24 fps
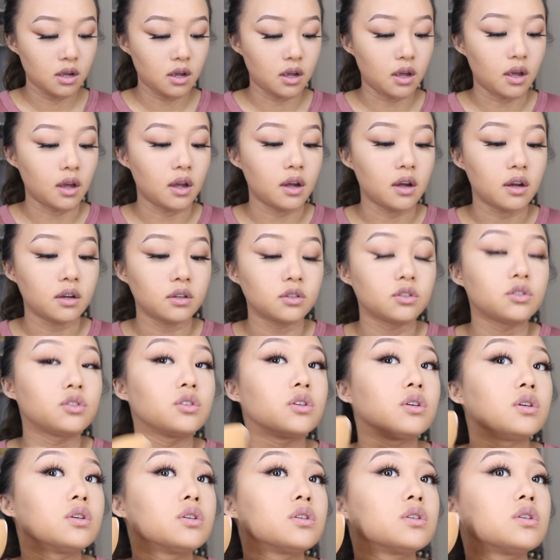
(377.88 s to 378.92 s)
and
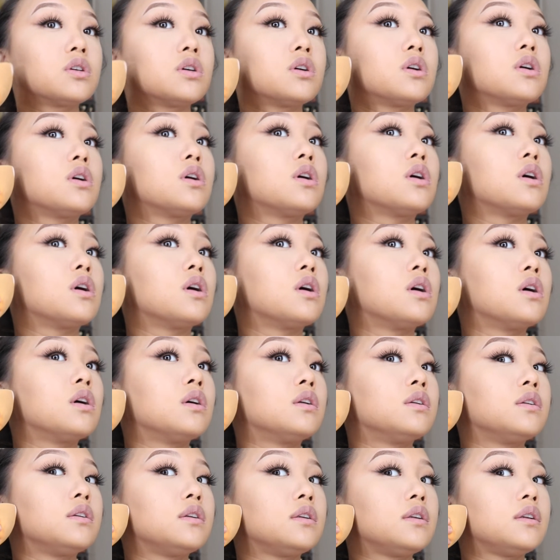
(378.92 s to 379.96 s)
just
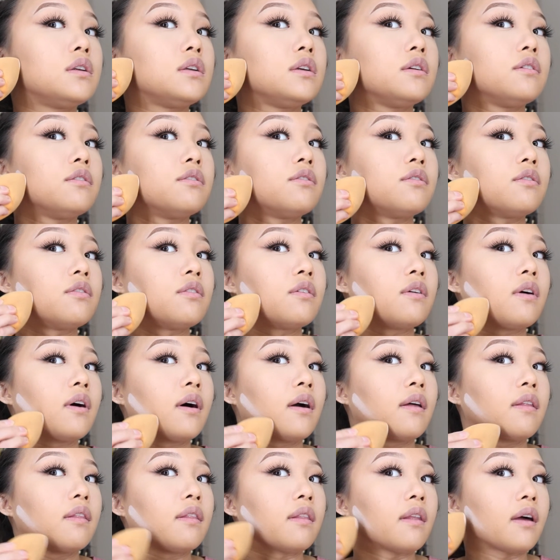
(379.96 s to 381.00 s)

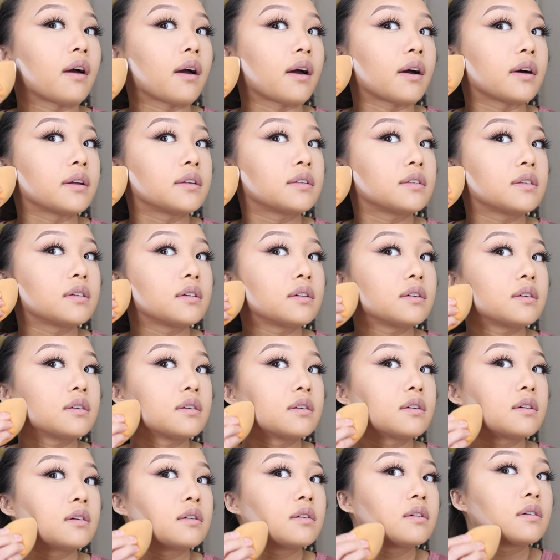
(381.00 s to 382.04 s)
define that.
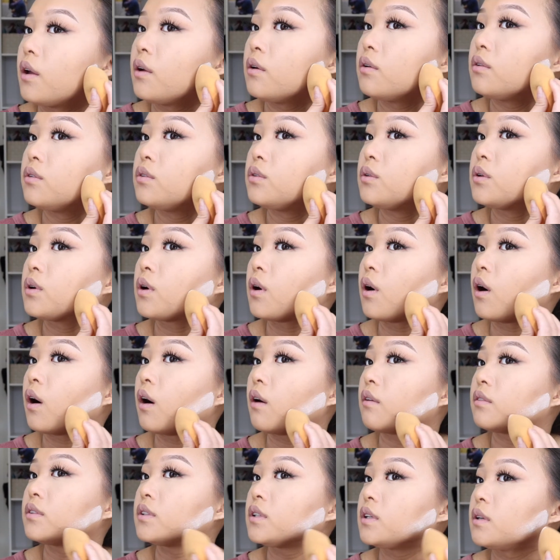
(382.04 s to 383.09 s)
I don't do it
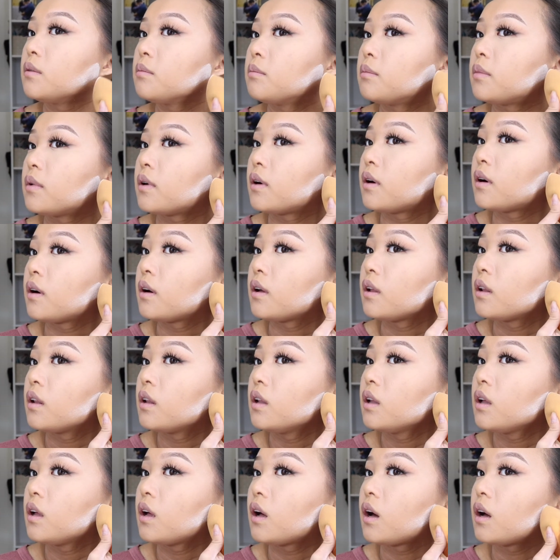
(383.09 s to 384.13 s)
often, but
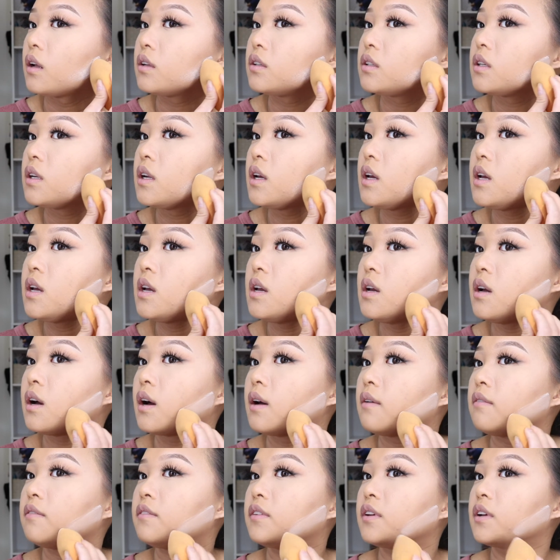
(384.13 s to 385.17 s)
today
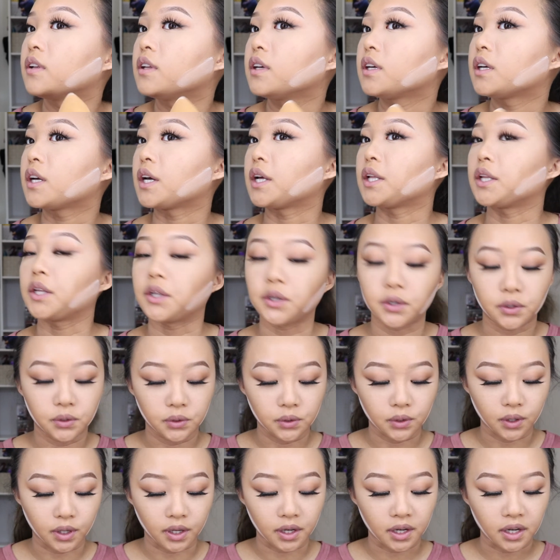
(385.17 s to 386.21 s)
I'm feeling a
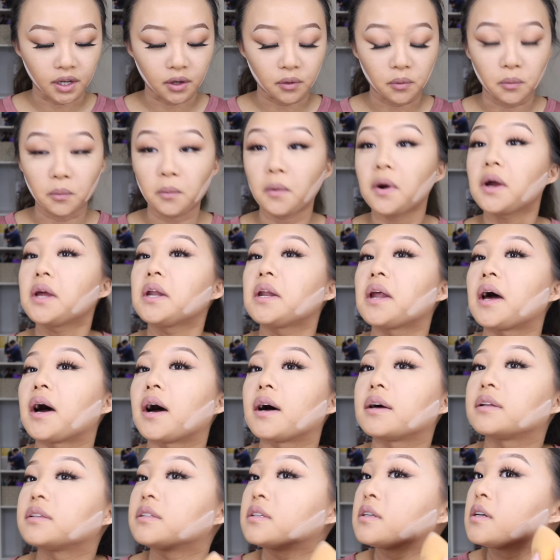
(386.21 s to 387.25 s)
little like, why
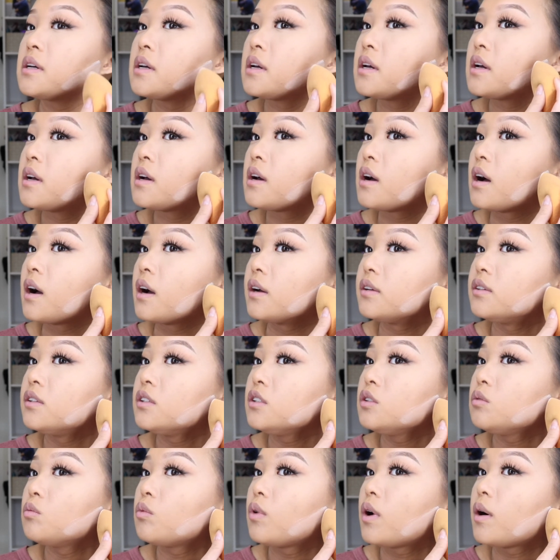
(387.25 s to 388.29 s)
not? I
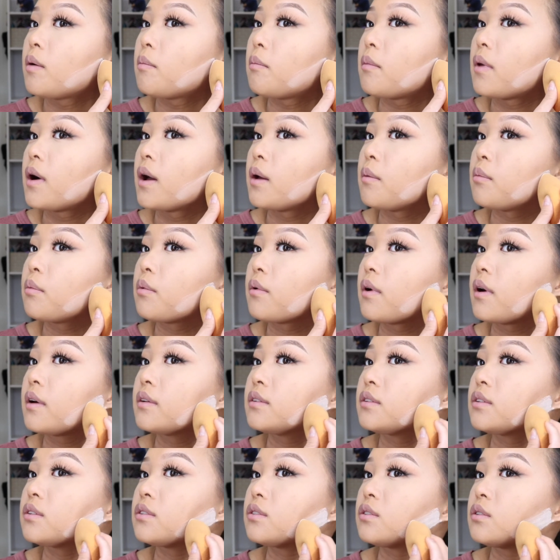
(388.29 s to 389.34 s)
just want my
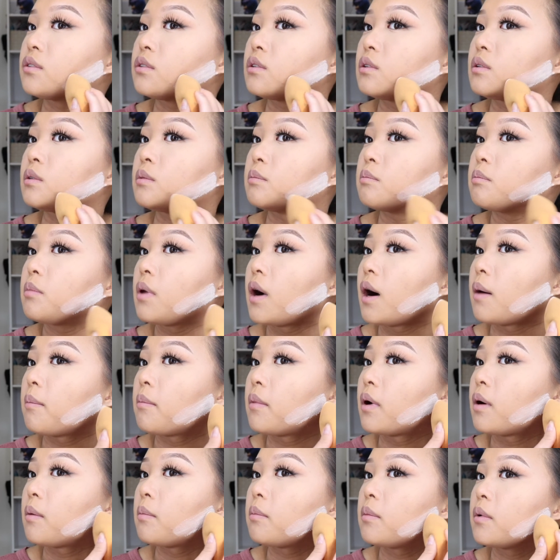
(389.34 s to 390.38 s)
bronzer to
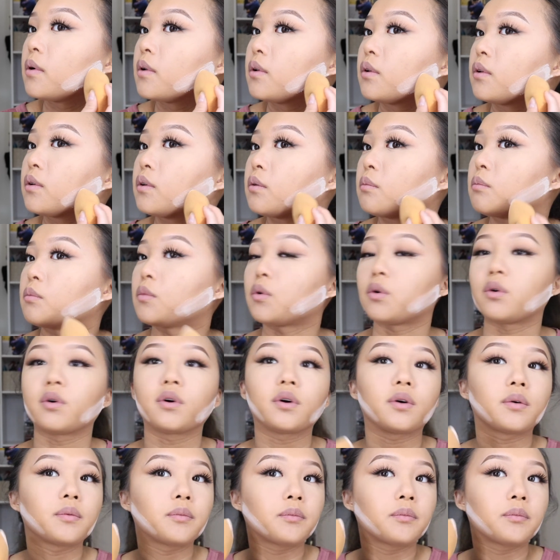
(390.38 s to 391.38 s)
pop up a little more.